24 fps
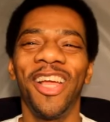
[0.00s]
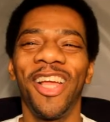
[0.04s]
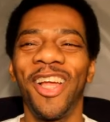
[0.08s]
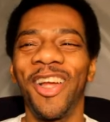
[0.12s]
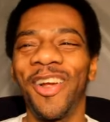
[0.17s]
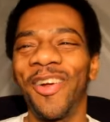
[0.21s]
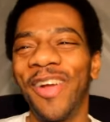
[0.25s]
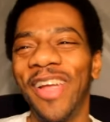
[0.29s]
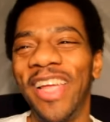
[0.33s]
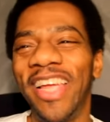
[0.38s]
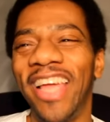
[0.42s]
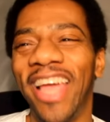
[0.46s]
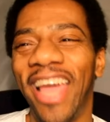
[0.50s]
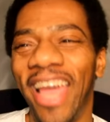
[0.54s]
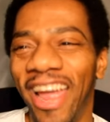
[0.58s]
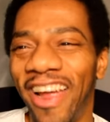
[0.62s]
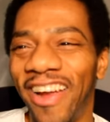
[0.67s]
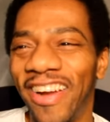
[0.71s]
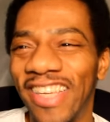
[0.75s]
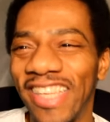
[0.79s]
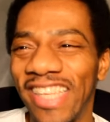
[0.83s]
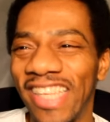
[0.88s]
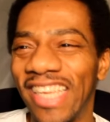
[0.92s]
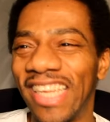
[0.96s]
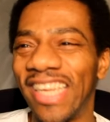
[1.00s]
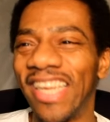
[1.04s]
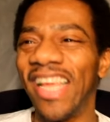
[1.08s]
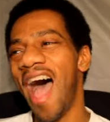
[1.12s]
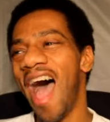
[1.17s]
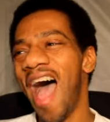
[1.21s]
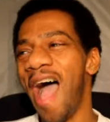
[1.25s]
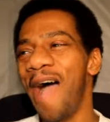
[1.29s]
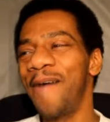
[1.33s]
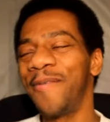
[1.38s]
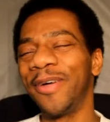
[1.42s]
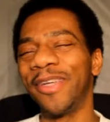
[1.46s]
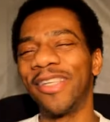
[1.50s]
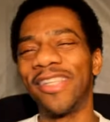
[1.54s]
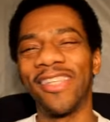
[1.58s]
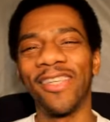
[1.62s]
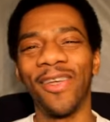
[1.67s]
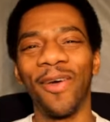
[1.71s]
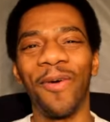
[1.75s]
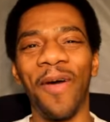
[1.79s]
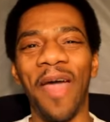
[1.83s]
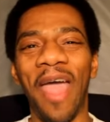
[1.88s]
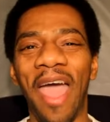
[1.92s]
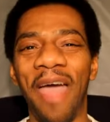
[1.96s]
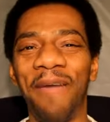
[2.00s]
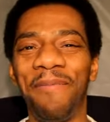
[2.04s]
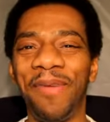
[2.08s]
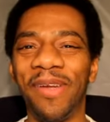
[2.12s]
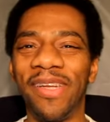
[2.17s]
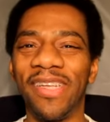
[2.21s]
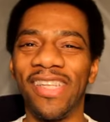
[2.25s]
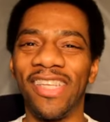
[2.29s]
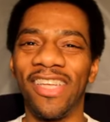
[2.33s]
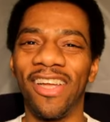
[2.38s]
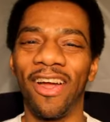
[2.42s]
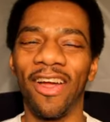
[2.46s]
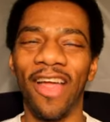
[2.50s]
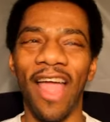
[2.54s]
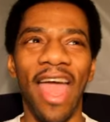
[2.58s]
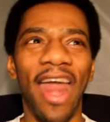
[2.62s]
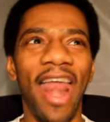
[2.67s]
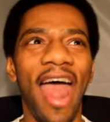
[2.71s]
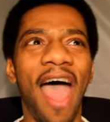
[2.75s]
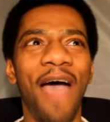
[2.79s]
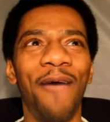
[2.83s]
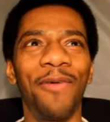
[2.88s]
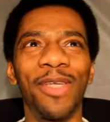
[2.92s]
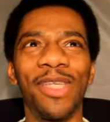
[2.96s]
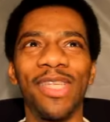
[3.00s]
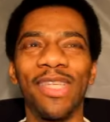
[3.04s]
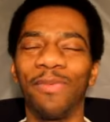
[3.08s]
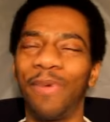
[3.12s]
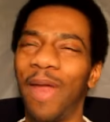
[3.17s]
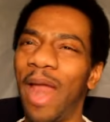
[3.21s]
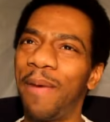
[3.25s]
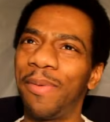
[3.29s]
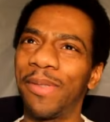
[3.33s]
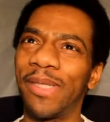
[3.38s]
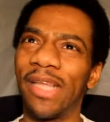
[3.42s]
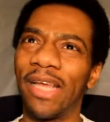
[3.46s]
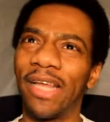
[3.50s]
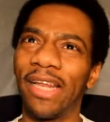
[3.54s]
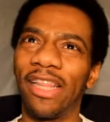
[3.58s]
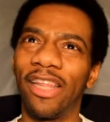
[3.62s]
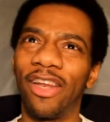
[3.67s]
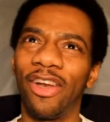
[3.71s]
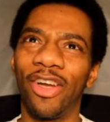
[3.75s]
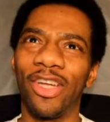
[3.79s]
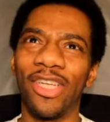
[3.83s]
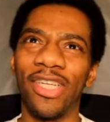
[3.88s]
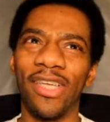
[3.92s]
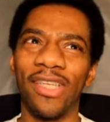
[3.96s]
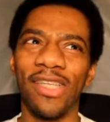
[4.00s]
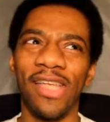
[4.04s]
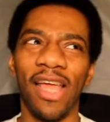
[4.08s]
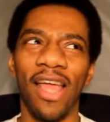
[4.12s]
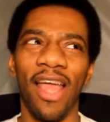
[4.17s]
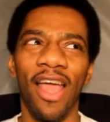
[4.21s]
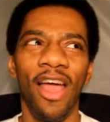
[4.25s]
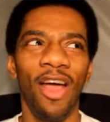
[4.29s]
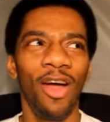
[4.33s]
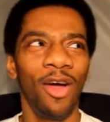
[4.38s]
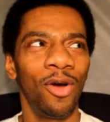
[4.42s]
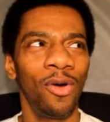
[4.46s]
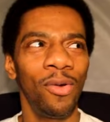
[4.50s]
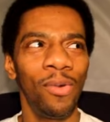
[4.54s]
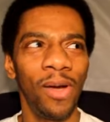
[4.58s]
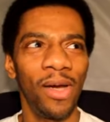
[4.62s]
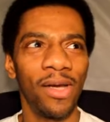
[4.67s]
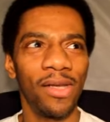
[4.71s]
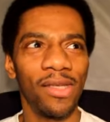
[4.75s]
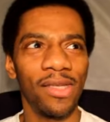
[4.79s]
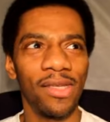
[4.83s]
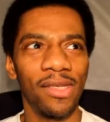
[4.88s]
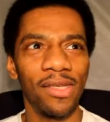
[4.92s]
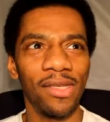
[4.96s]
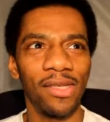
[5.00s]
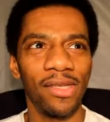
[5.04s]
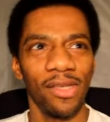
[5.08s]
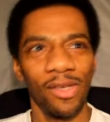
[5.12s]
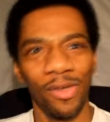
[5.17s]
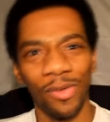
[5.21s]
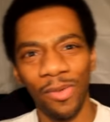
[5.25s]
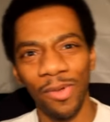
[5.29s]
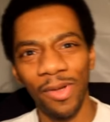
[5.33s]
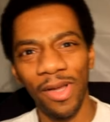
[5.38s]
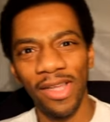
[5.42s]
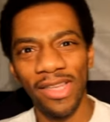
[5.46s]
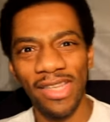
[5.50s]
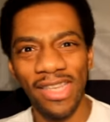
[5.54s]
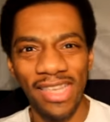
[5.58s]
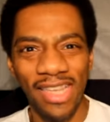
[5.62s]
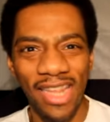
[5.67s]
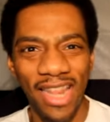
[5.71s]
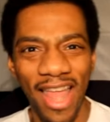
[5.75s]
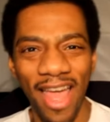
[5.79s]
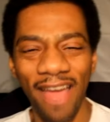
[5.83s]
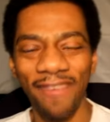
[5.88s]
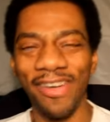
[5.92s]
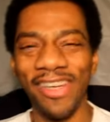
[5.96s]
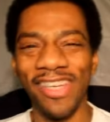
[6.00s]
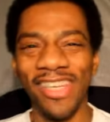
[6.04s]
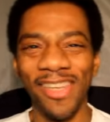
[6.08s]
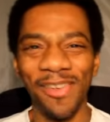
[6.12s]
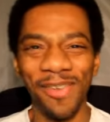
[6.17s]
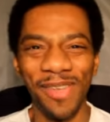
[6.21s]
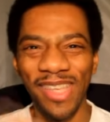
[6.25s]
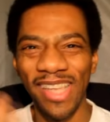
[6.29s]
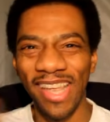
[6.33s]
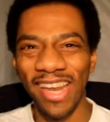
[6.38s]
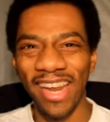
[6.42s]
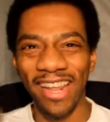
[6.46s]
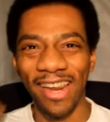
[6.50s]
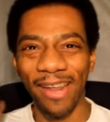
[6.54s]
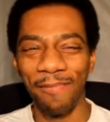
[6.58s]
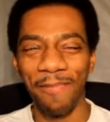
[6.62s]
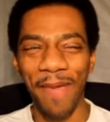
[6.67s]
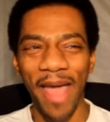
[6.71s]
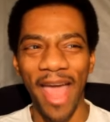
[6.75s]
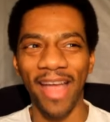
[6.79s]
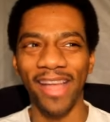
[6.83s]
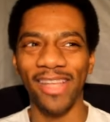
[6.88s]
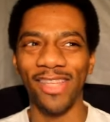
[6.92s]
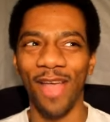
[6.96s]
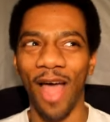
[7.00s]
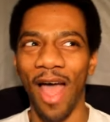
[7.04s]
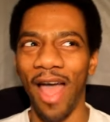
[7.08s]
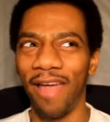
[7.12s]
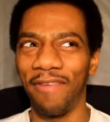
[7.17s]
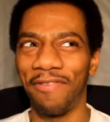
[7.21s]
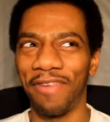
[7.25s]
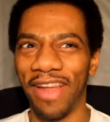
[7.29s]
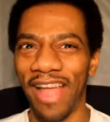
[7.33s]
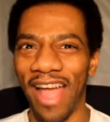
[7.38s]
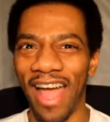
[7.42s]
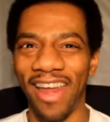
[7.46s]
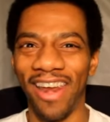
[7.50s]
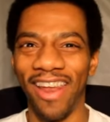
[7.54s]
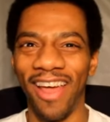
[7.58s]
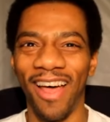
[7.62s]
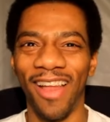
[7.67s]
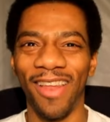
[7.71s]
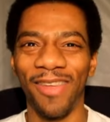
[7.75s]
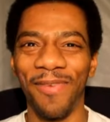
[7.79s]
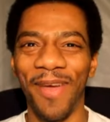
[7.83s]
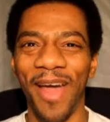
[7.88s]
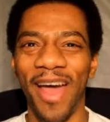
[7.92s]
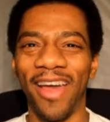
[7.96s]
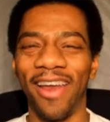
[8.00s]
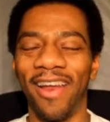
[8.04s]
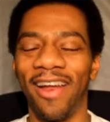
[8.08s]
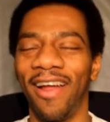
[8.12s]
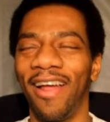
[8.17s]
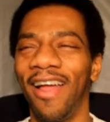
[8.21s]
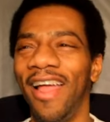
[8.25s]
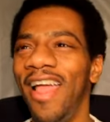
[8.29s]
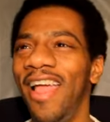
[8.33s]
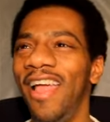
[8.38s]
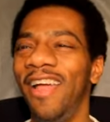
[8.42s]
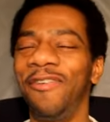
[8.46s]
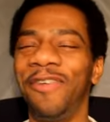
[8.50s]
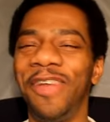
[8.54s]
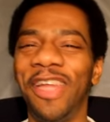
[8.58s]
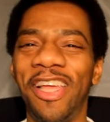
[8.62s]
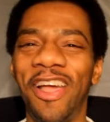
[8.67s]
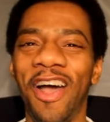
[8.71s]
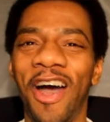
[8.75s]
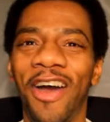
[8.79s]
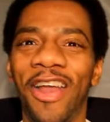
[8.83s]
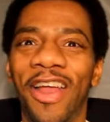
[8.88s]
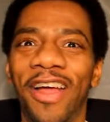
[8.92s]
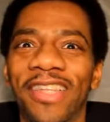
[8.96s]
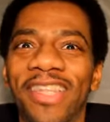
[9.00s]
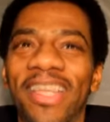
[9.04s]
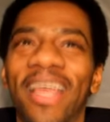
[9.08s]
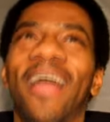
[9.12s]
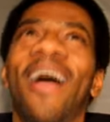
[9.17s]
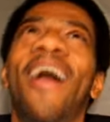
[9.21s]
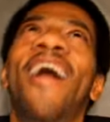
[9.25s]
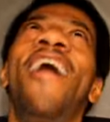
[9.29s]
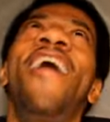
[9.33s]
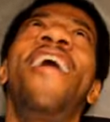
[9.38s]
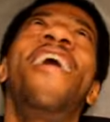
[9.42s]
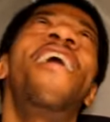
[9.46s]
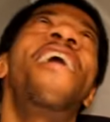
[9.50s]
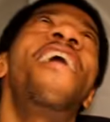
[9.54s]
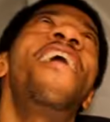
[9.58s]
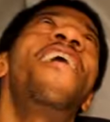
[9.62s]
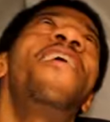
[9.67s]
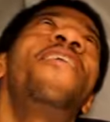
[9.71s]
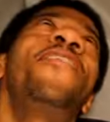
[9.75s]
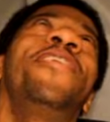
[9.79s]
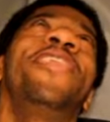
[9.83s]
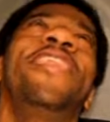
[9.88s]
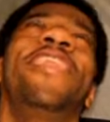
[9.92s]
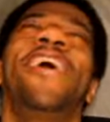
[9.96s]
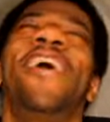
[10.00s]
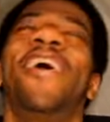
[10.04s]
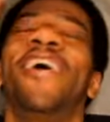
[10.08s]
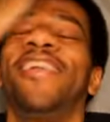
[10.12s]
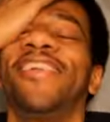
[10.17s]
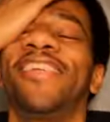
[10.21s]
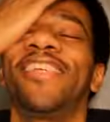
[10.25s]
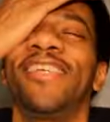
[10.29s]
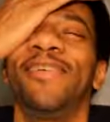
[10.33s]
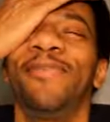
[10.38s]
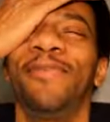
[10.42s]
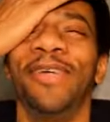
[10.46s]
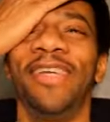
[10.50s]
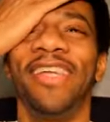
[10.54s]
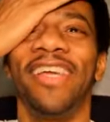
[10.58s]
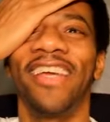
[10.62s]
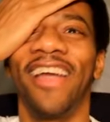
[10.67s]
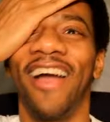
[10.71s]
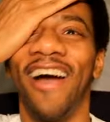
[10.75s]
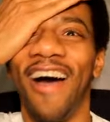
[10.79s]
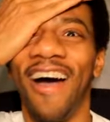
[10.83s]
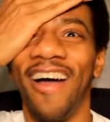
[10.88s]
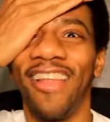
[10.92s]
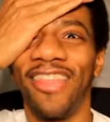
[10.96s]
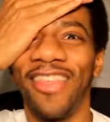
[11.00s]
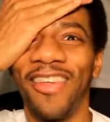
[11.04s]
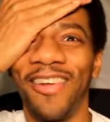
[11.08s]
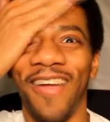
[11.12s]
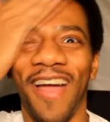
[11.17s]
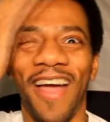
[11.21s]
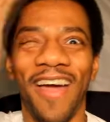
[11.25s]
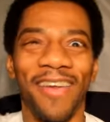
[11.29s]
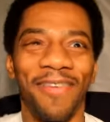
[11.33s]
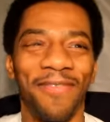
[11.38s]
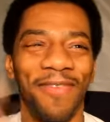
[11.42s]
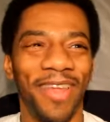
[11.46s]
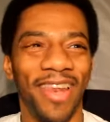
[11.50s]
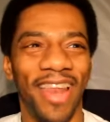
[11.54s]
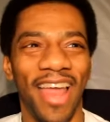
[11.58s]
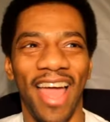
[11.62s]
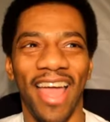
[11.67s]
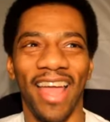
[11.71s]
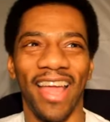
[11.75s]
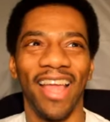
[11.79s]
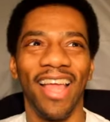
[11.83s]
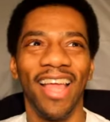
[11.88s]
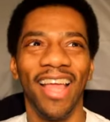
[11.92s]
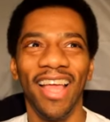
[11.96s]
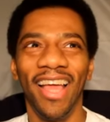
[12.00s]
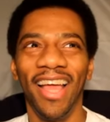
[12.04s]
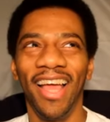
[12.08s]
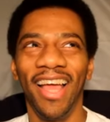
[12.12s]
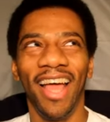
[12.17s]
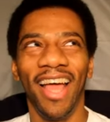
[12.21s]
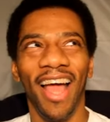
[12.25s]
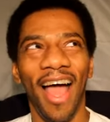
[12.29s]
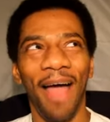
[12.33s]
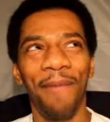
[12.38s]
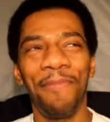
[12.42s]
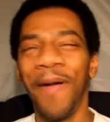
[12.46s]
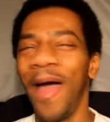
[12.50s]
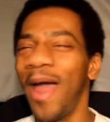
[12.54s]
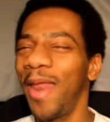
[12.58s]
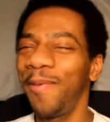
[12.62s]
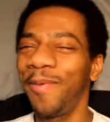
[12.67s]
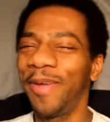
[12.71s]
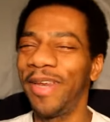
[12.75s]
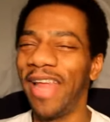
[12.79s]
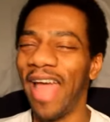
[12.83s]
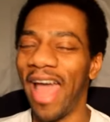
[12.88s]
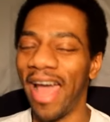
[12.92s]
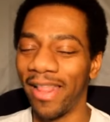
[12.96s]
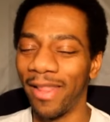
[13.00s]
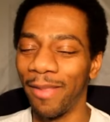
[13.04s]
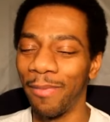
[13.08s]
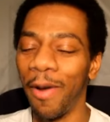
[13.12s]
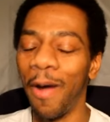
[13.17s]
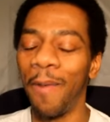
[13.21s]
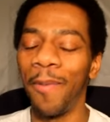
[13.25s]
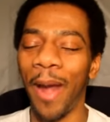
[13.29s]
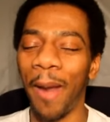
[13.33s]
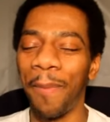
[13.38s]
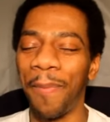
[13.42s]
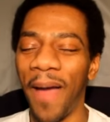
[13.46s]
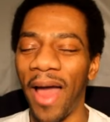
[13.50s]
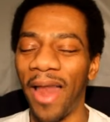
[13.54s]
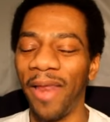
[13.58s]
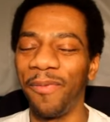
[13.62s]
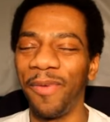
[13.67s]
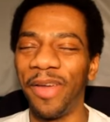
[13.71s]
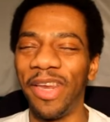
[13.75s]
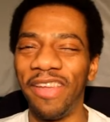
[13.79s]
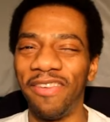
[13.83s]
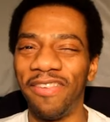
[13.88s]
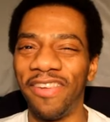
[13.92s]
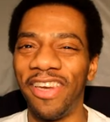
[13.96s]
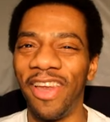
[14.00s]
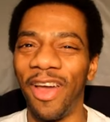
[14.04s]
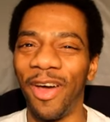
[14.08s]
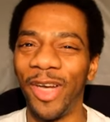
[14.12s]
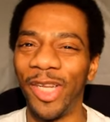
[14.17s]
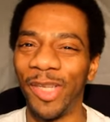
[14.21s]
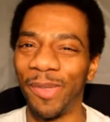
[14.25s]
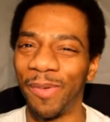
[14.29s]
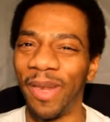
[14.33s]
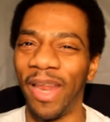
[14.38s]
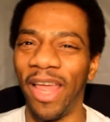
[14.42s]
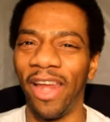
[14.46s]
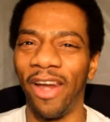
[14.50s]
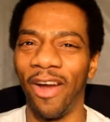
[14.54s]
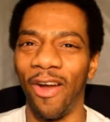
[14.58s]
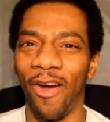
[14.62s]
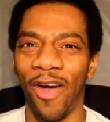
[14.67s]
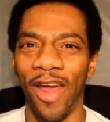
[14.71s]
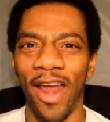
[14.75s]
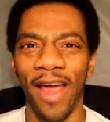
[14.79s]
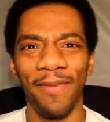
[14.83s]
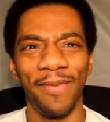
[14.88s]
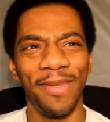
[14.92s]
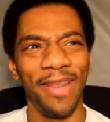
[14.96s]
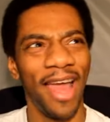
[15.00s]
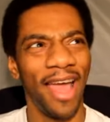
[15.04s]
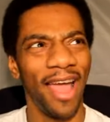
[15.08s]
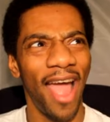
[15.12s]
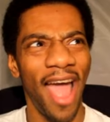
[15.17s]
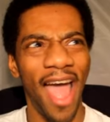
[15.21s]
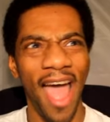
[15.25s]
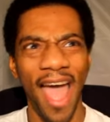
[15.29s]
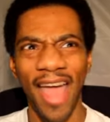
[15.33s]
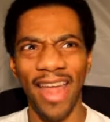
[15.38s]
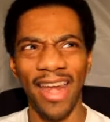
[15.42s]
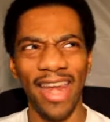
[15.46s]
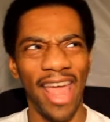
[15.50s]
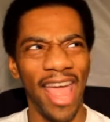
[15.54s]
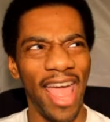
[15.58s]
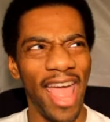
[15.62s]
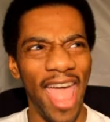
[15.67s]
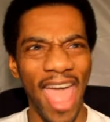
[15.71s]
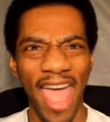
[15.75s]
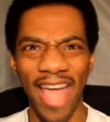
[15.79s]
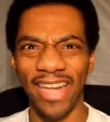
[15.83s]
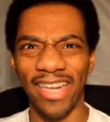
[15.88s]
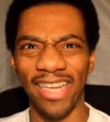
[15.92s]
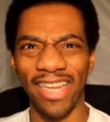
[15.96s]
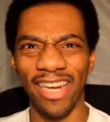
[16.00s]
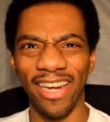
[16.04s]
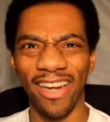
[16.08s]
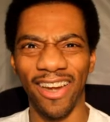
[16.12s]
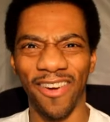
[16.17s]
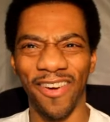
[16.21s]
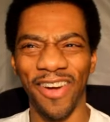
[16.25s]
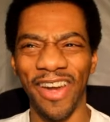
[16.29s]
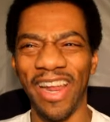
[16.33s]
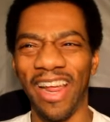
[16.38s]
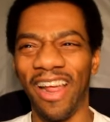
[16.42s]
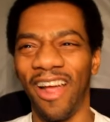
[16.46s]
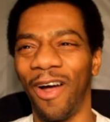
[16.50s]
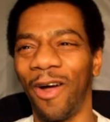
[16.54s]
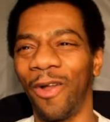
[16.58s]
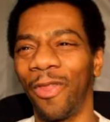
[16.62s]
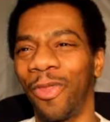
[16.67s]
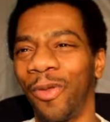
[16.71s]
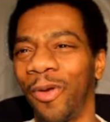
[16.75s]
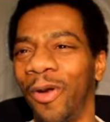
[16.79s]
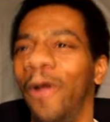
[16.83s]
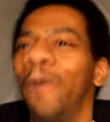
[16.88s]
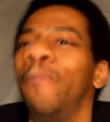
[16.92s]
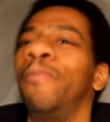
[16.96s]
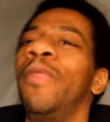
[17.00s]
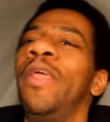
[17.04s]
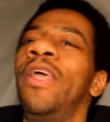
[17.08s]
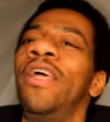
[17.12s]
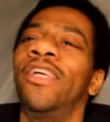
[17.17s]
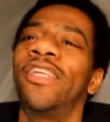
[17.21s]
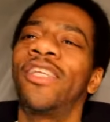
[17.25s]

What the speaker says: Kree Harrison. I was so happy to see her. And when I was looking at the girls, I was like, who else is left? And she was sitting in the back, so I had forgotten all about her. And when he called, I was like, oh Lord, if she wouldn't have gone through, I would have been like, I probably wouldn't even notice. But later on, I'd be like, how in the heck didn't Kree go through?